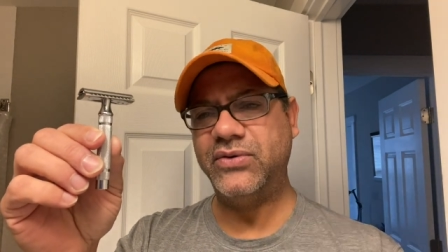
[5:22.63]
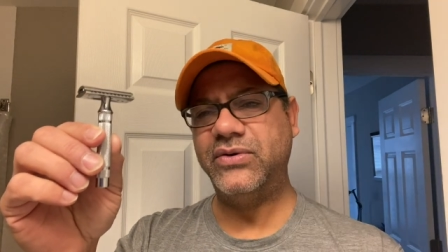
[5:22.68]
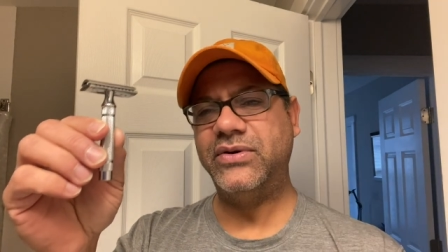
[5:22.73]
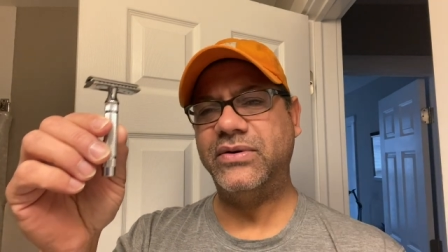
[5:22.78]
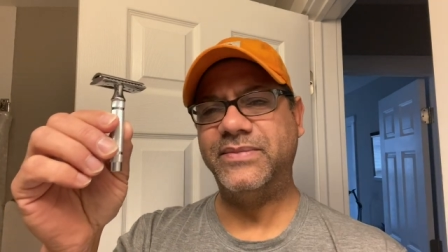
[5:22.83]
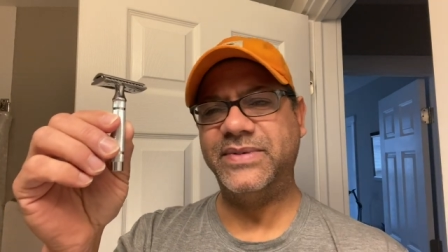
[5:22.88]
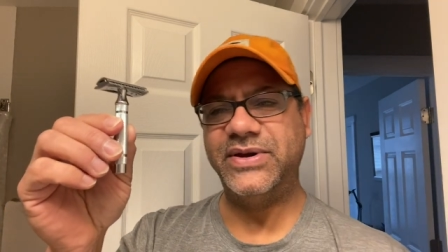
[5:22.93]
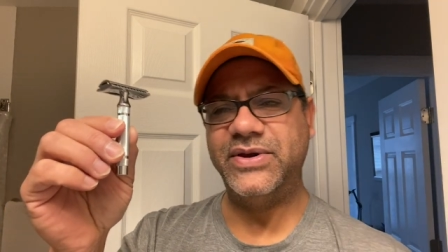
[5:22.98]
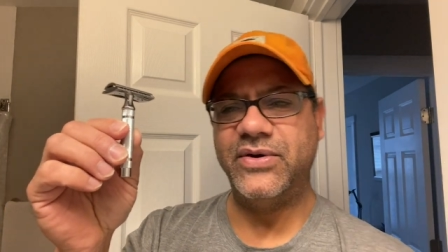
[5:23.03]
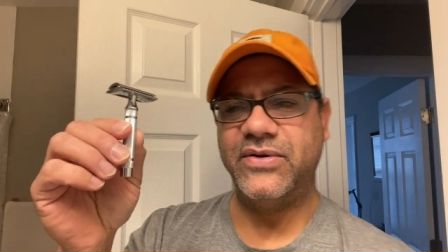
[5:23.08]
You'll
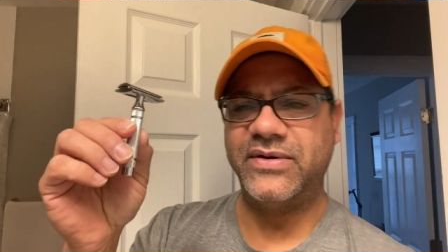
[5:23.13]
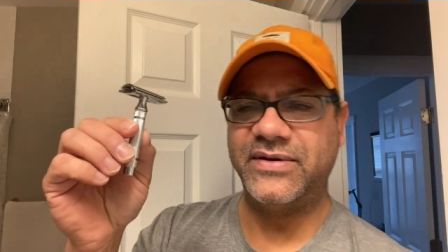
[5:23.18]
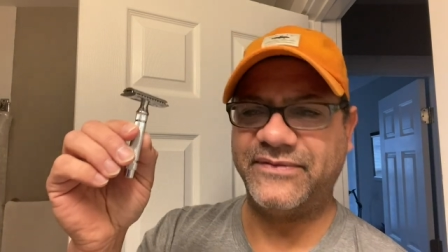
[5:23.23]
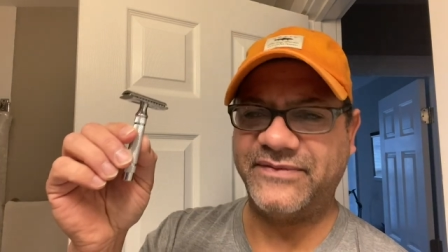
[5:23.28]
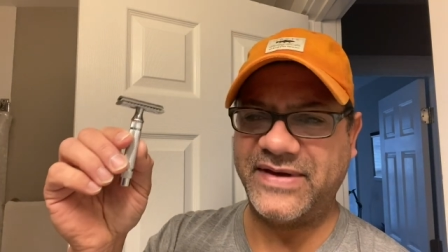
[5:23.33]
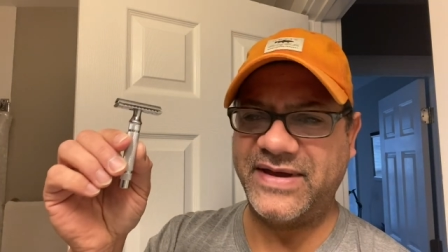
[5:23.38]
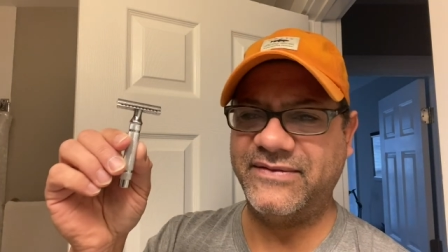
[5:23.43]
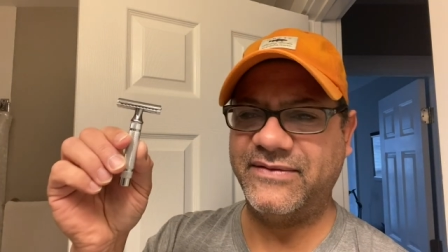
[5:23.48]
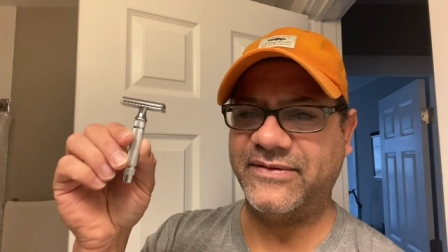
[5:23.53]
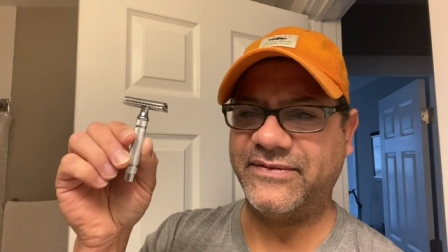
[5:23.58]
be doing a
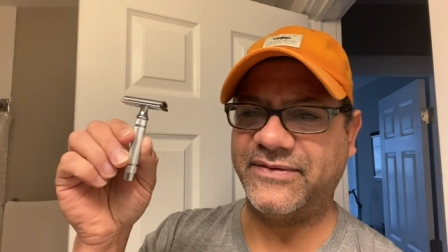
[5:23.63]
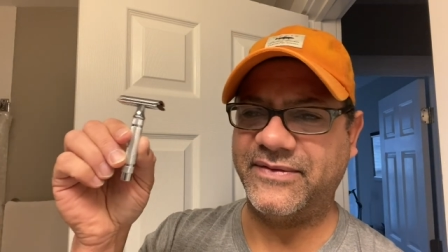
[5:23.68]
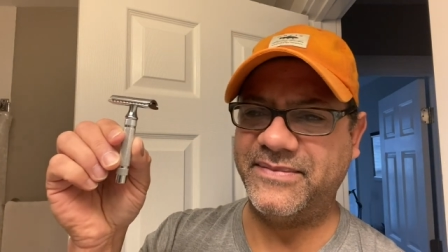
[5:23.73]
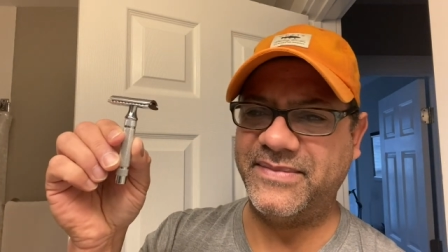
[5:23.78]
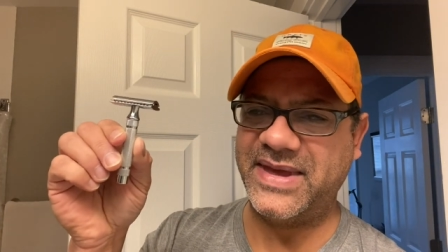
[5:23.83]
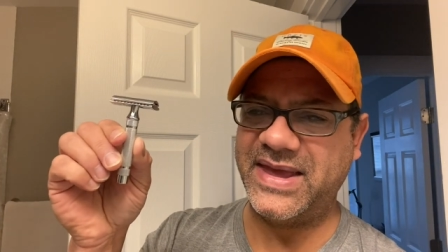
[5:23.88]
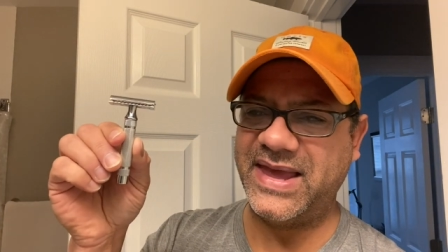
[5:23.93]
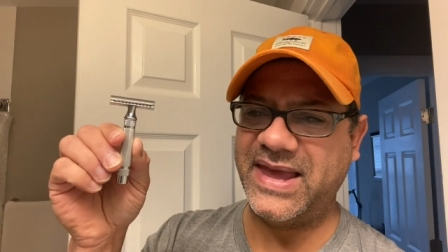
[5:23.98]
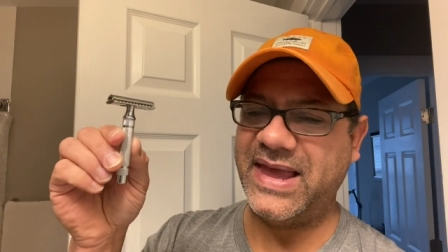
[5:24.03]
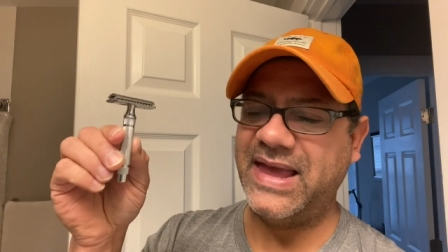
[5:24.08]
favor for
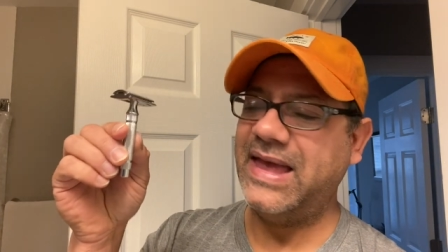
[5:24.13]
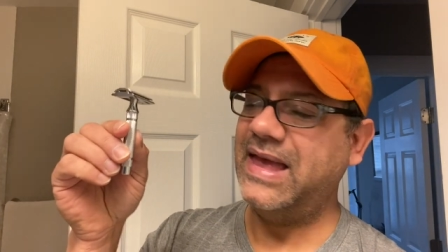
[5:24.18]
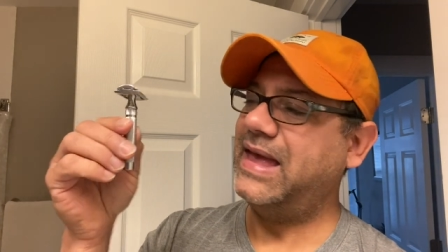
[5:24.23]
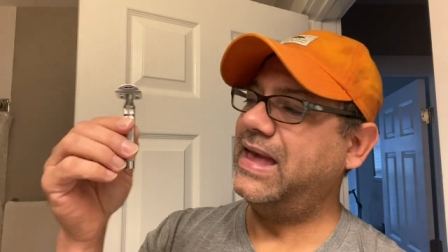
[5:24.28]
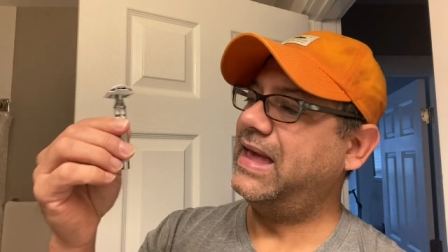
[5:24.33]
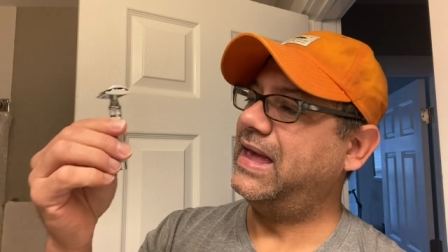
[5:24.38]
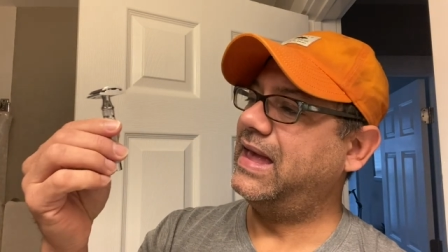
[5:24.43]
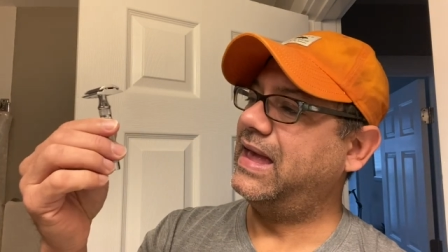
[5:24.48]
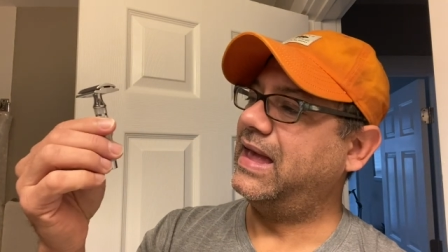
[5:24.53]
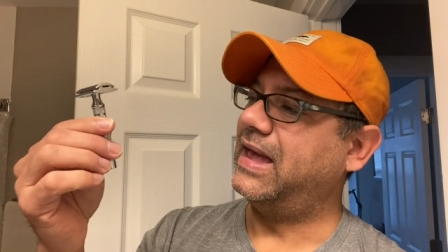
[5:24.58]
me.
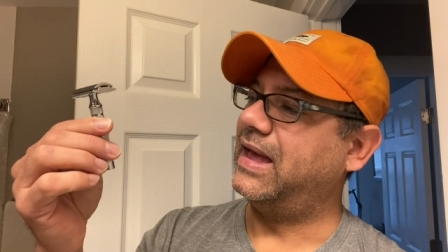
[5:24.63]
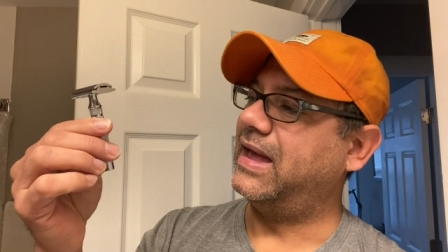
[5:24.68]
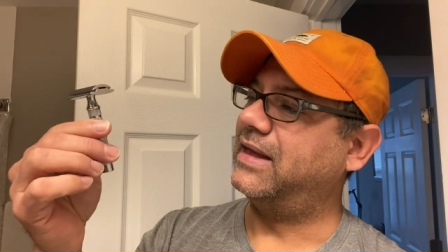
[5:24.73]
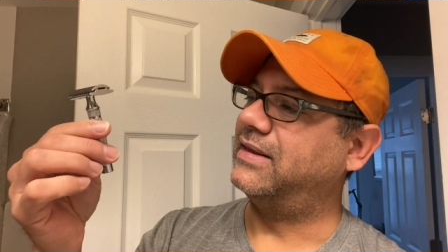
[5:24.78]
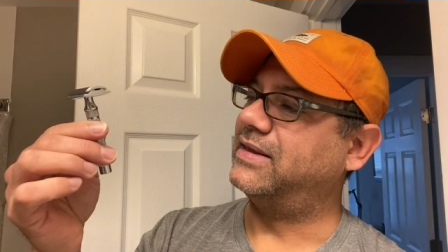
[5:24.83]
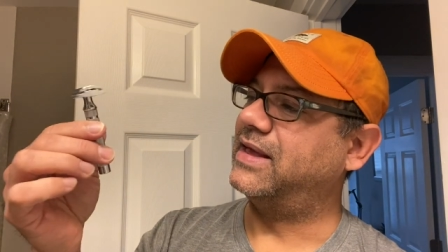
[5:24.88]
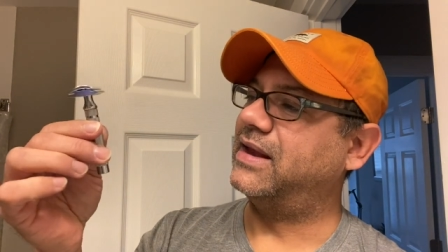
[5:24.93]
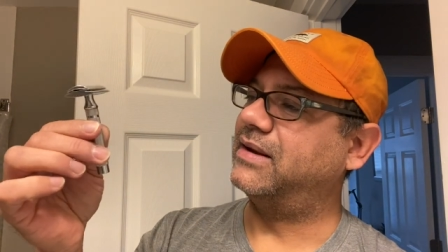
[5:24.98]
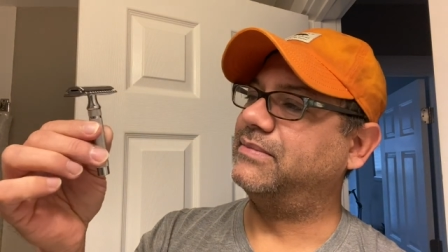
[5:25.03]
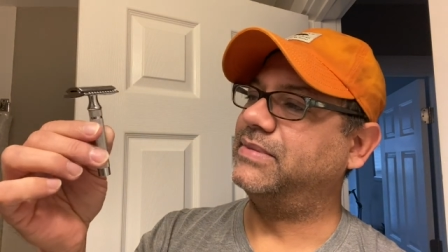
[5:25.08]

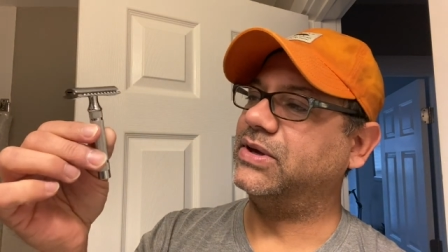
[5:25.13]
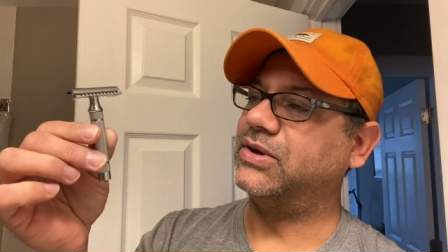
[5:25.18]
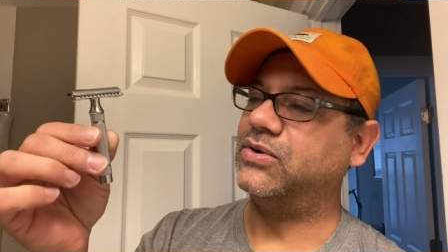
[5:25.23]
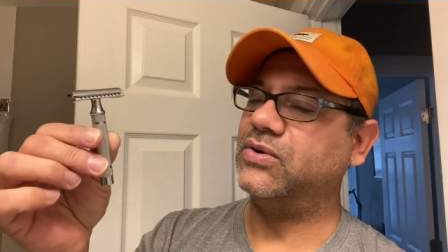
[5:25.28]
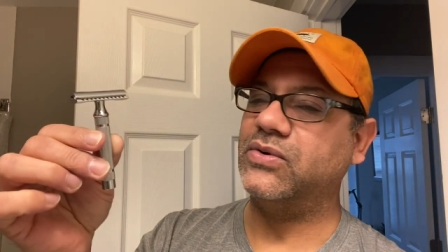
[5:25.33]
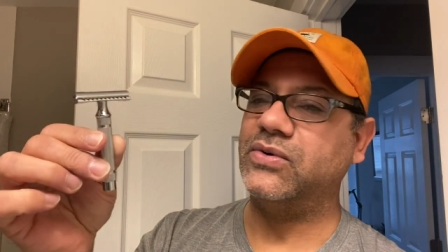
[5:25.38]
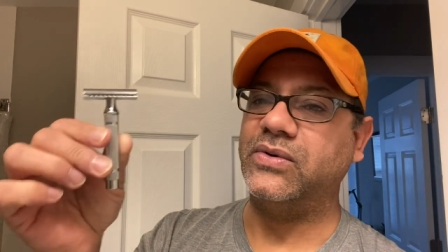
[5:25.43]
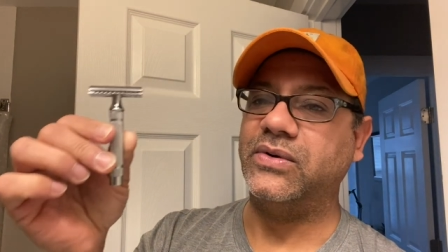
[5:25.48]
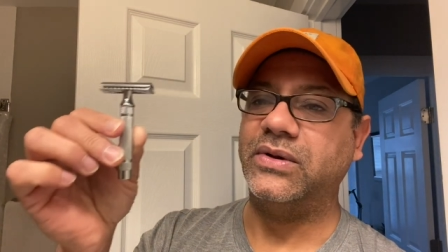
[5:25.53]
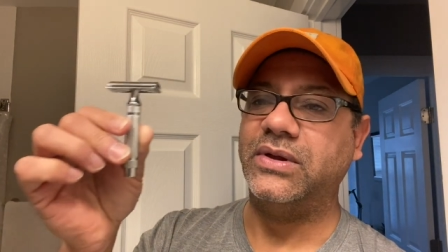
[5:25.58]
And that'll be
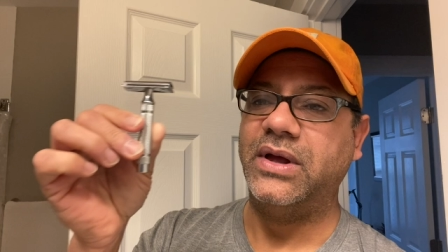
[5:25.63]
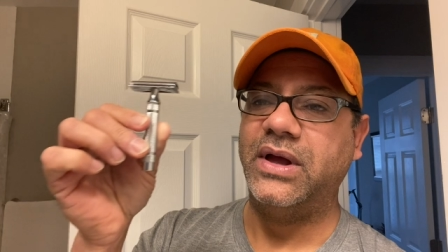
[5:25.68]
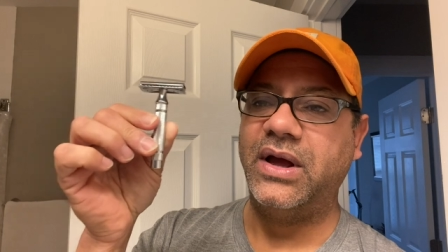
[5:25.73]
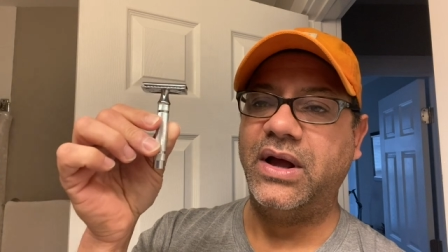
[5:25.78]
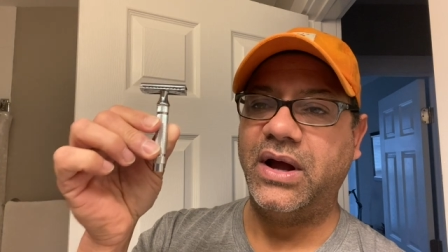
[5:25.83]
cool.